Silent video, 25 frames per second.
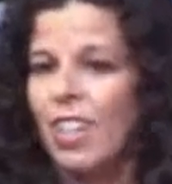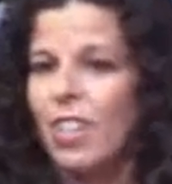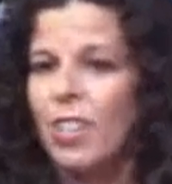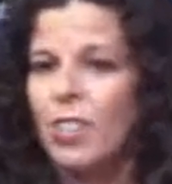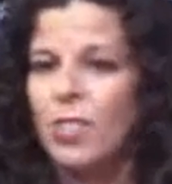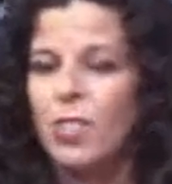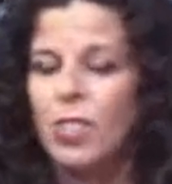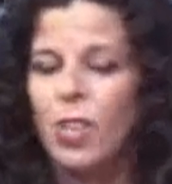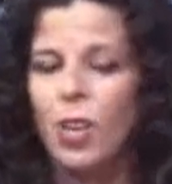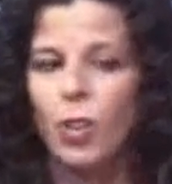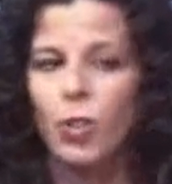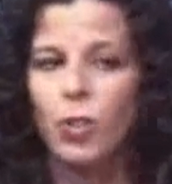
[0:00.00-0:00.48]

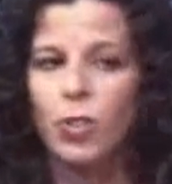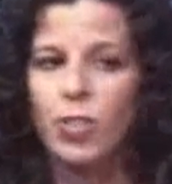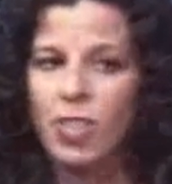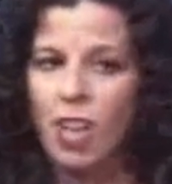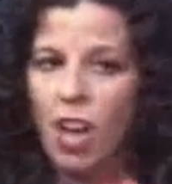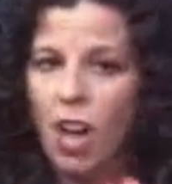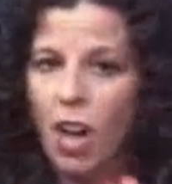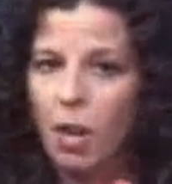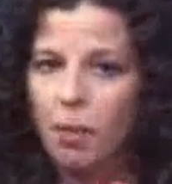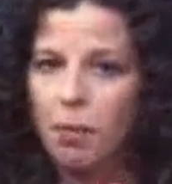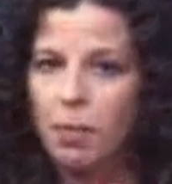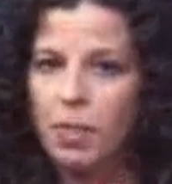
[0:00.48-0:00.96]
So
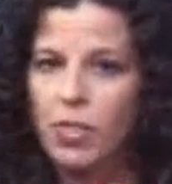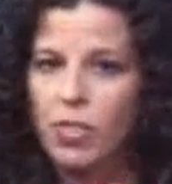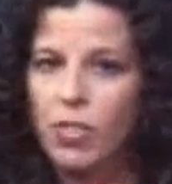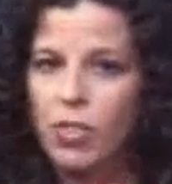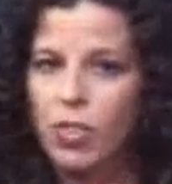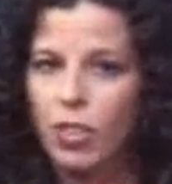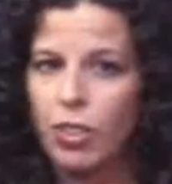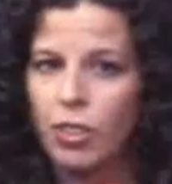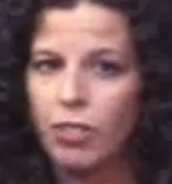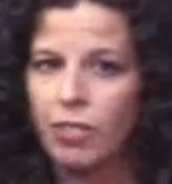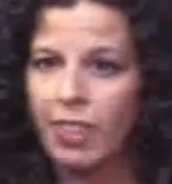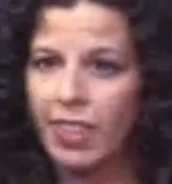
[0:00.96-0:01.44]
Thomas
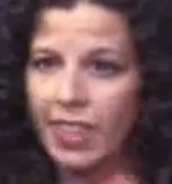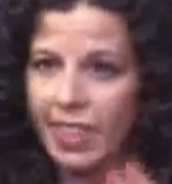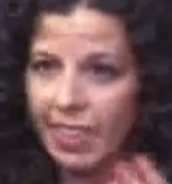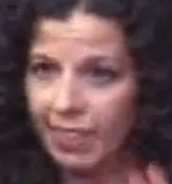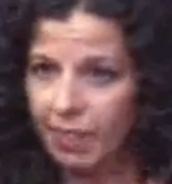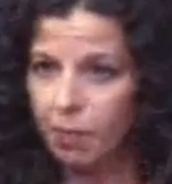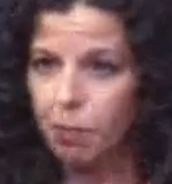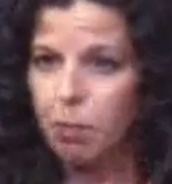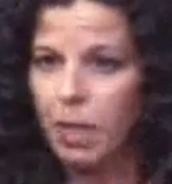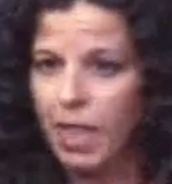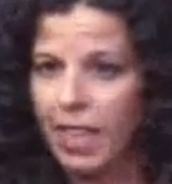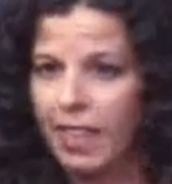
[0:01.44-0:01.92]
serving in
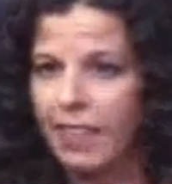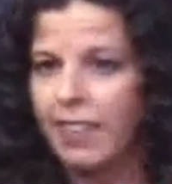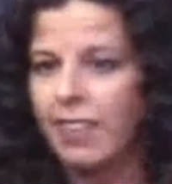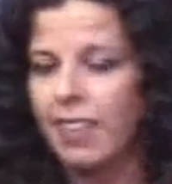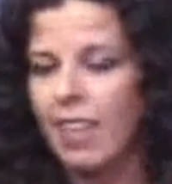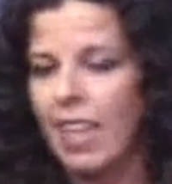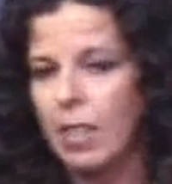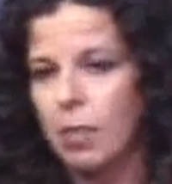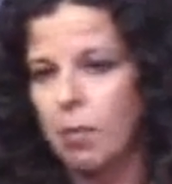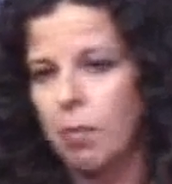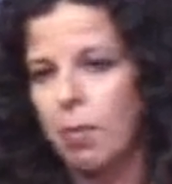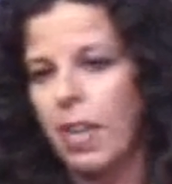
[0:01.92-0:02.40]
the play The
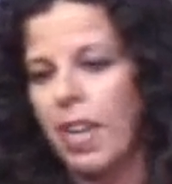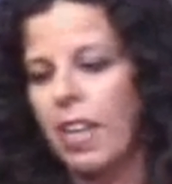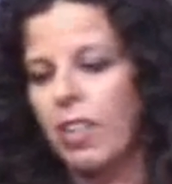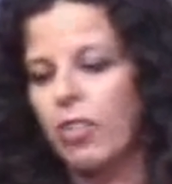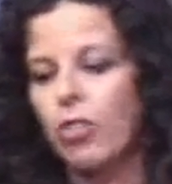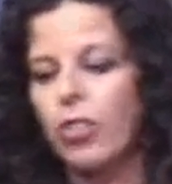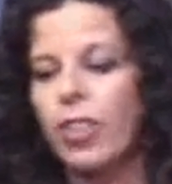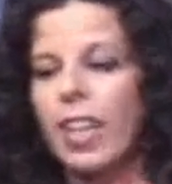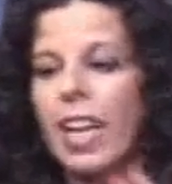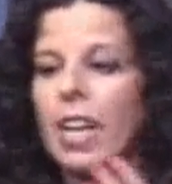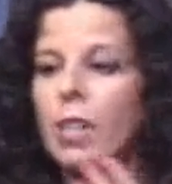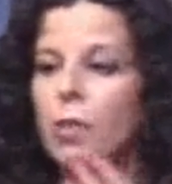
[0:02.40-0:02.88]
Glass
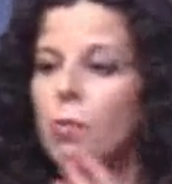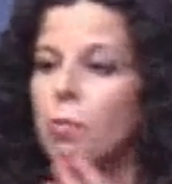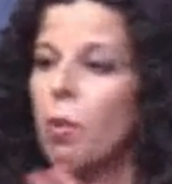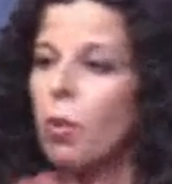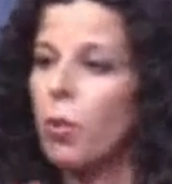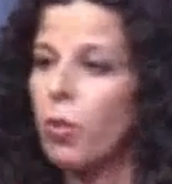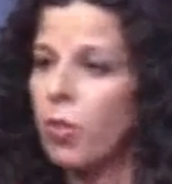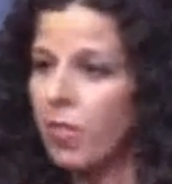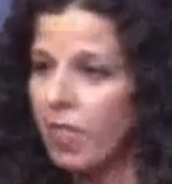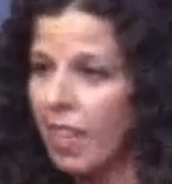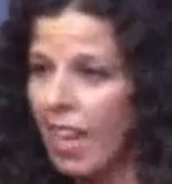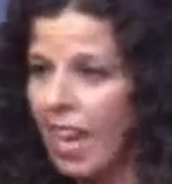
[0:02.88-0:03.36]
Menagerie as
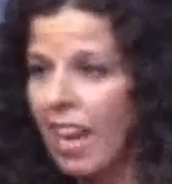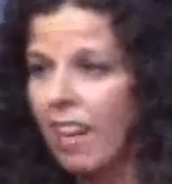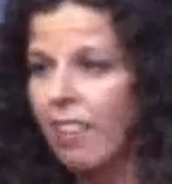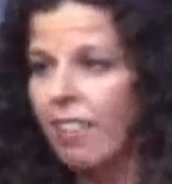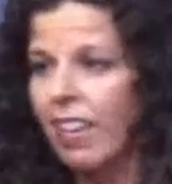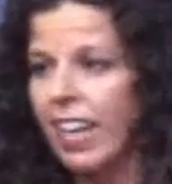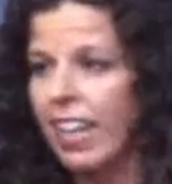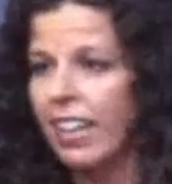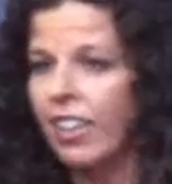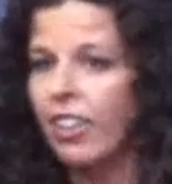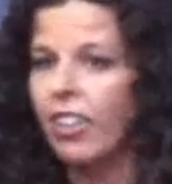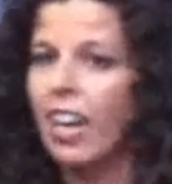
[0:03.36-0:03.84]
both
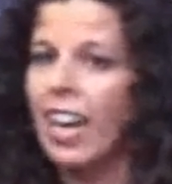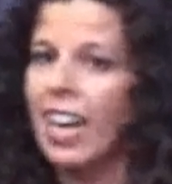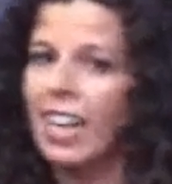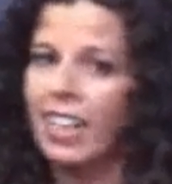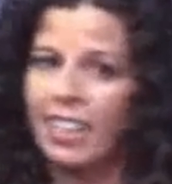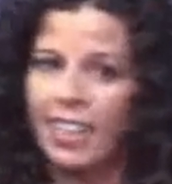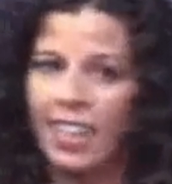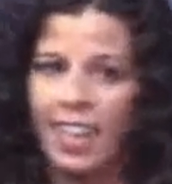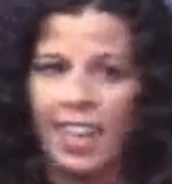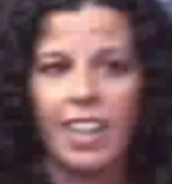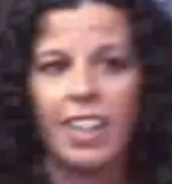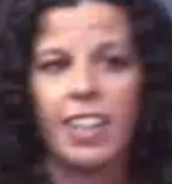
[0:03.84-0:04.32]
narrator
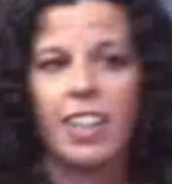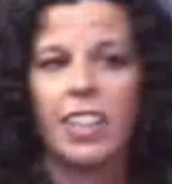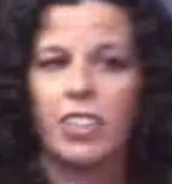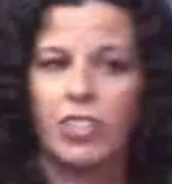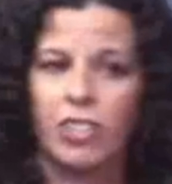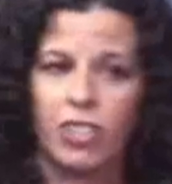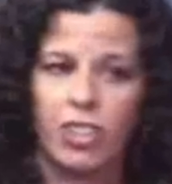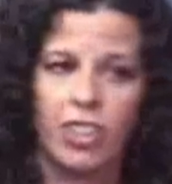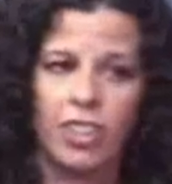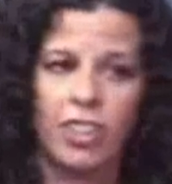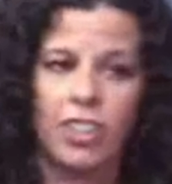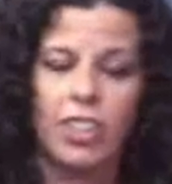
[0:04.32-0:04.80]
and
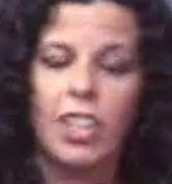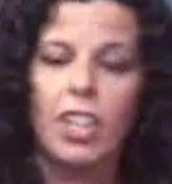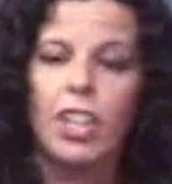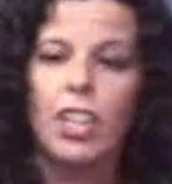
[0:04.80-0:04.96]
character.